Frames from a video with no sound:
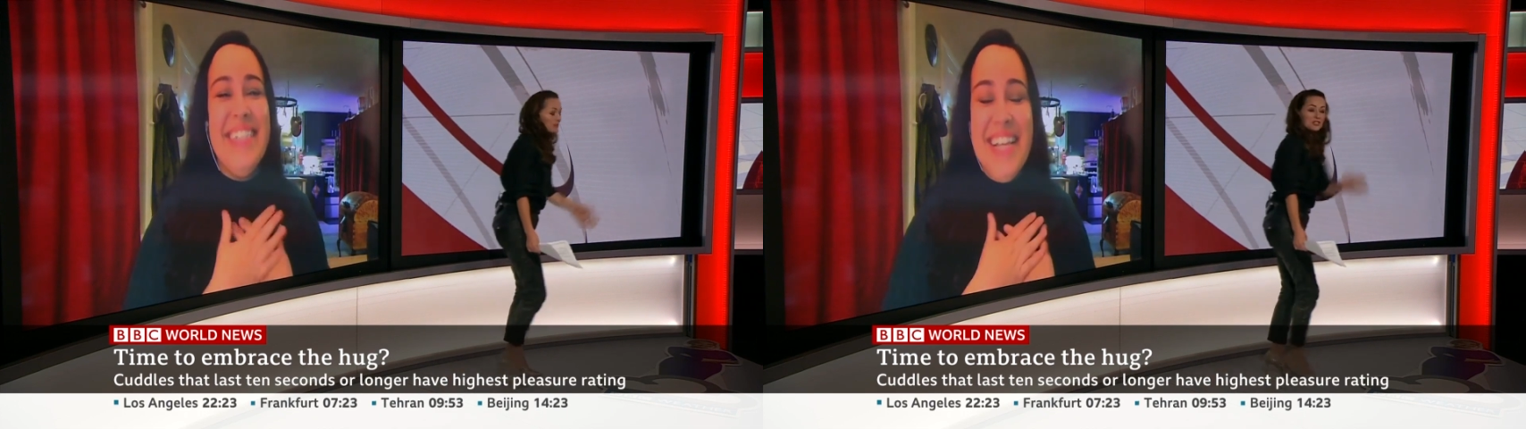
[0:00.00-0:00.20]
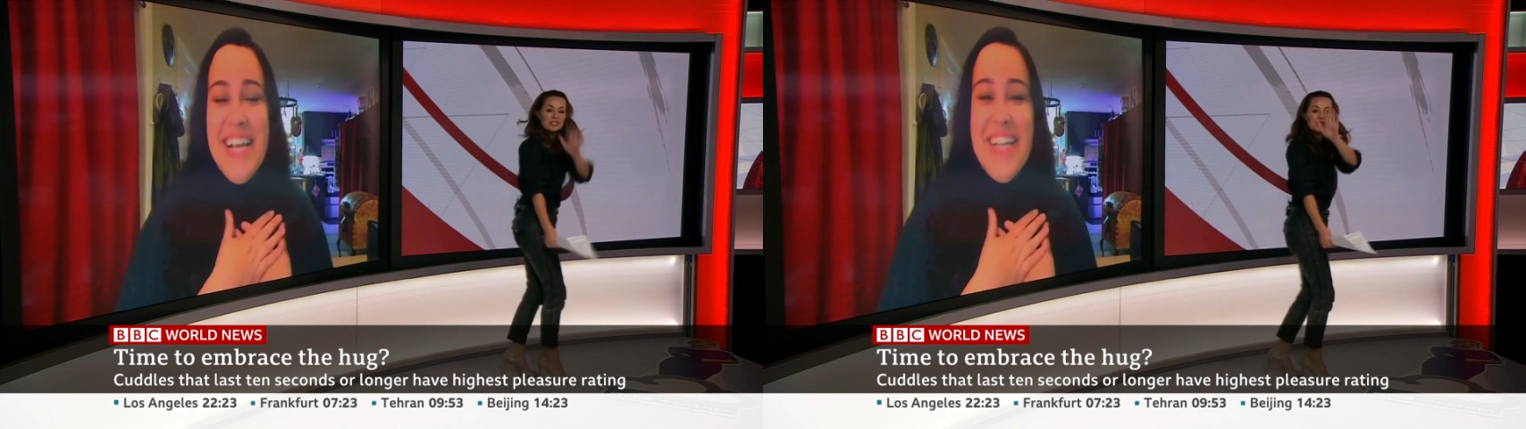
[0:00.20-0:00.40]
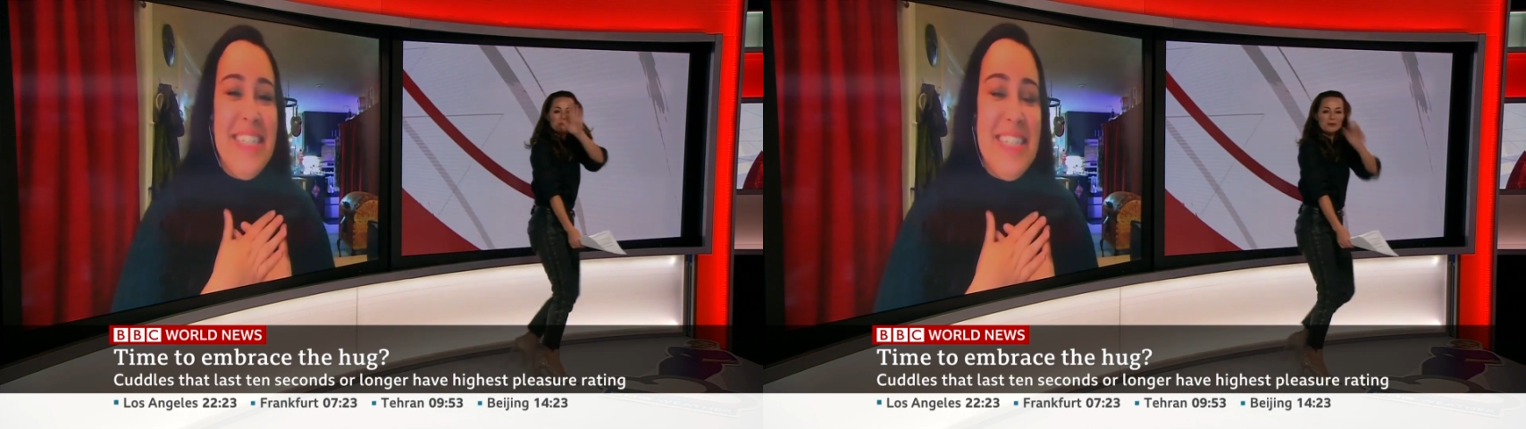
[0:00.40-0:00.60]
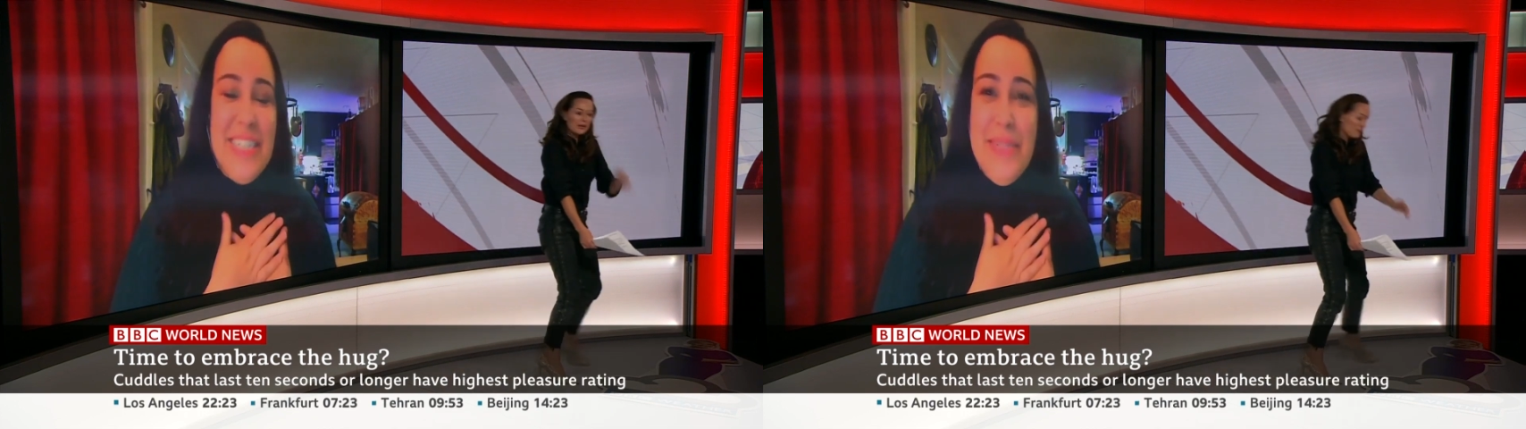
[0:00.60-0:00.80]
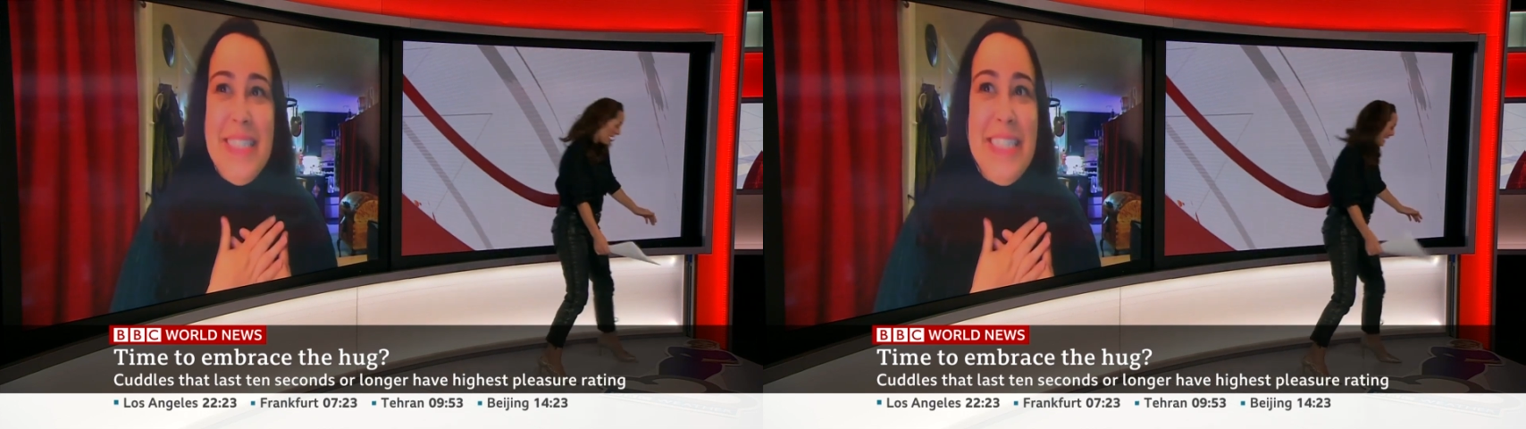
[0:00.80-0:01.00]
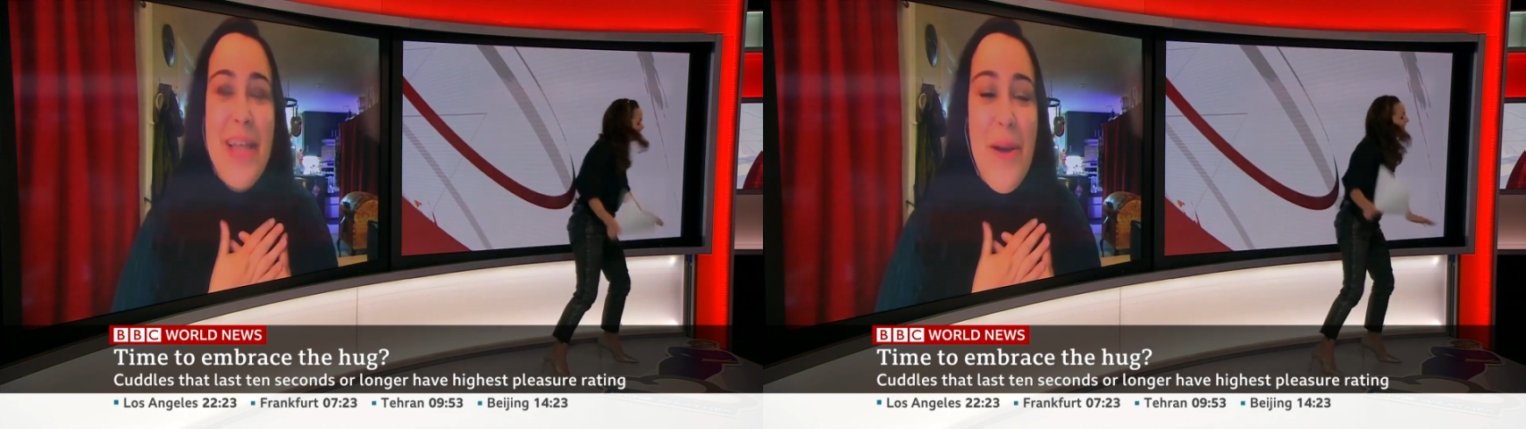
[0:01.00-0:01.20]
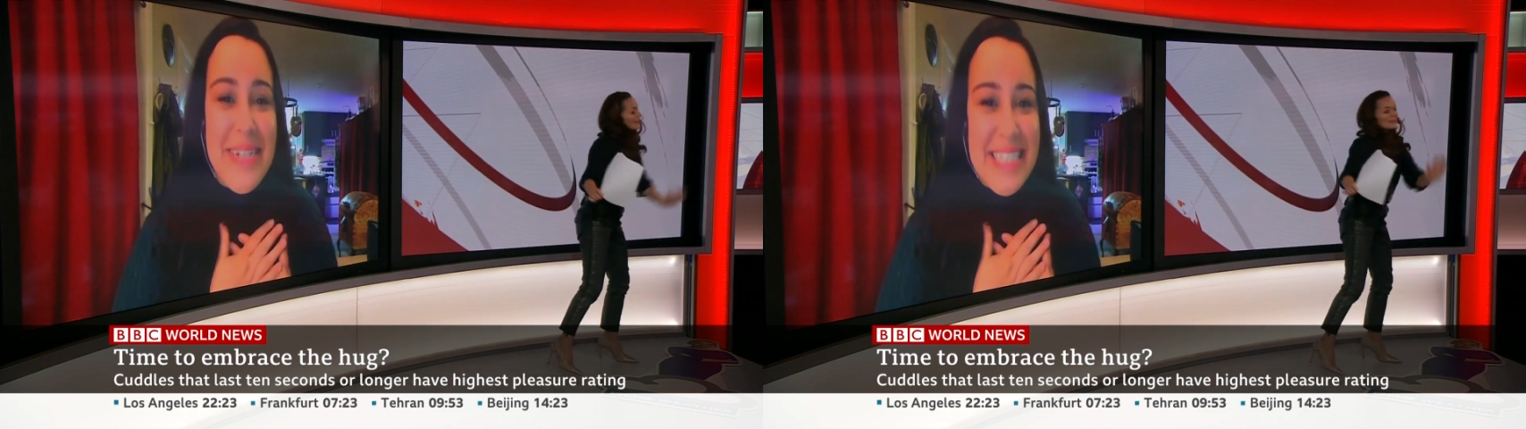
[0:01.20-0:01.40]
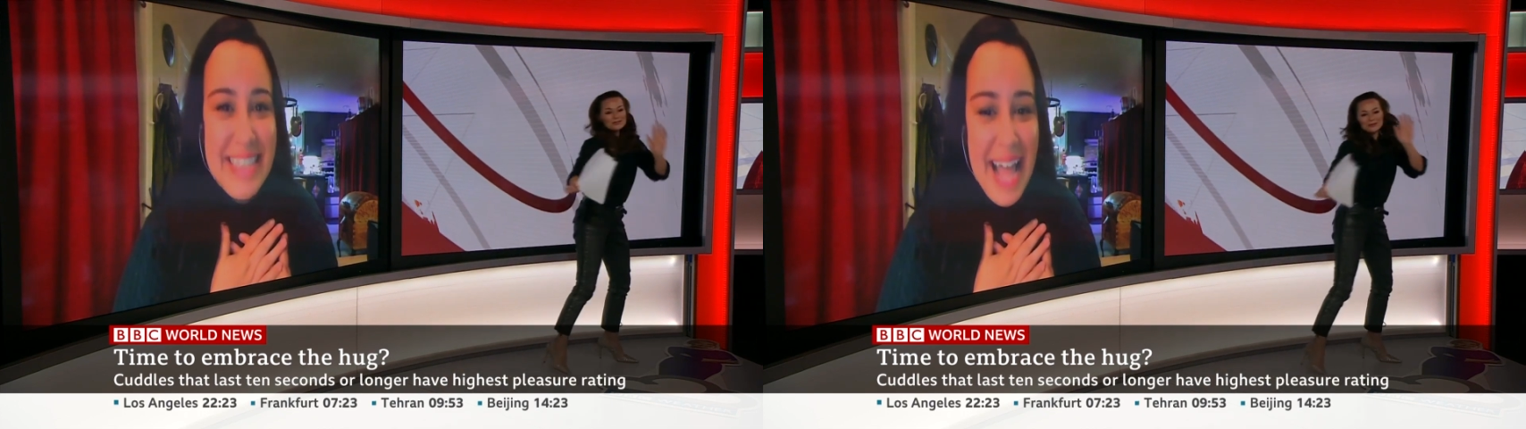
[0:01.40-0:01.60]
I'm just going to bring she was it back. so
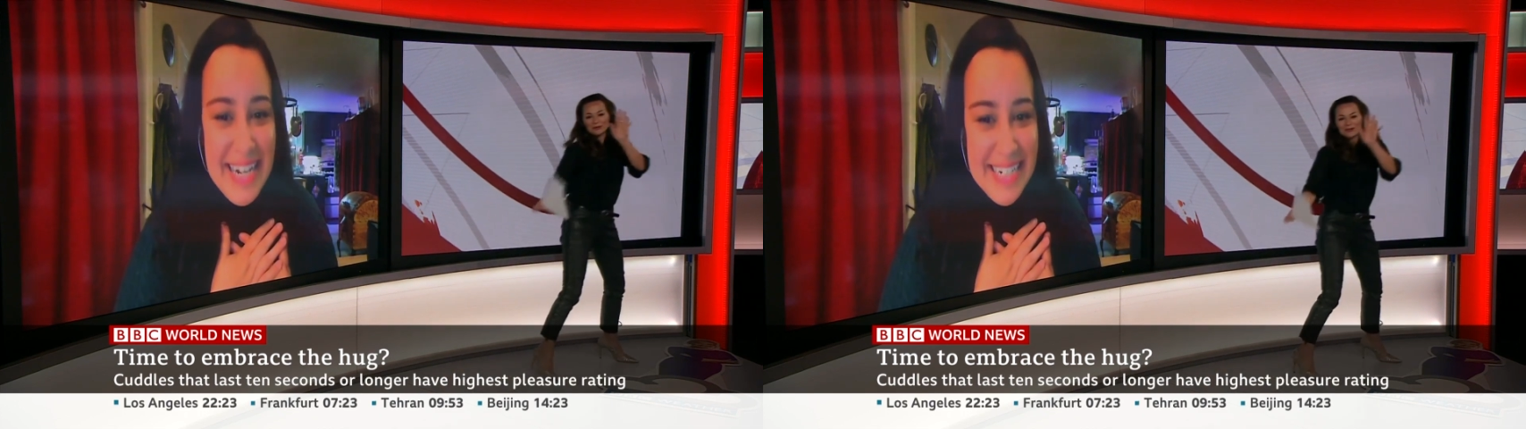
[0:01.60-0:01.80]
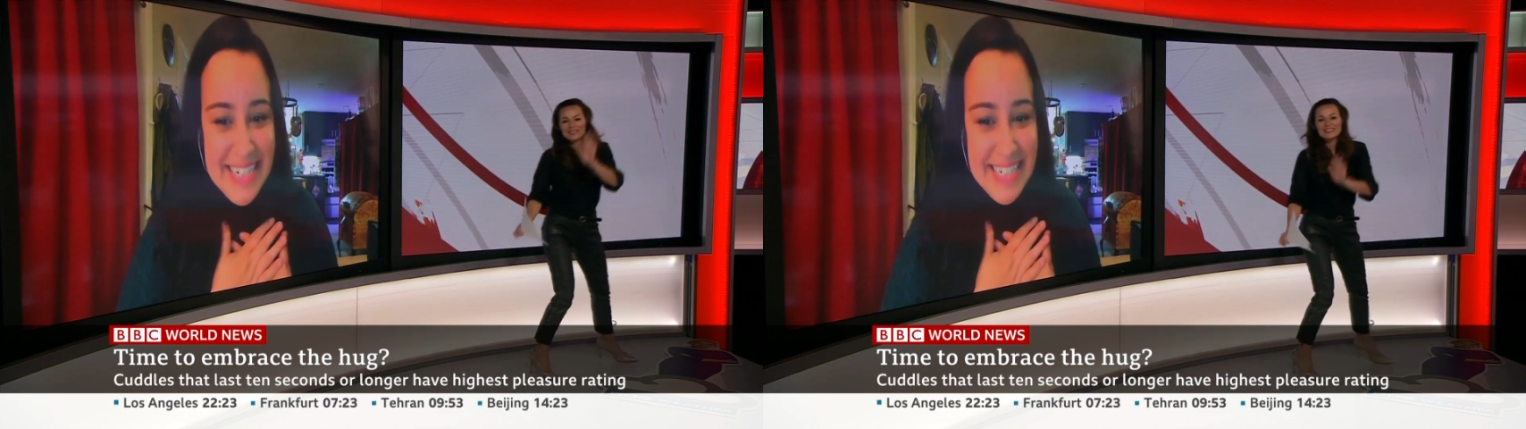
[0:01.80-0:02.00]
excited. Sorry,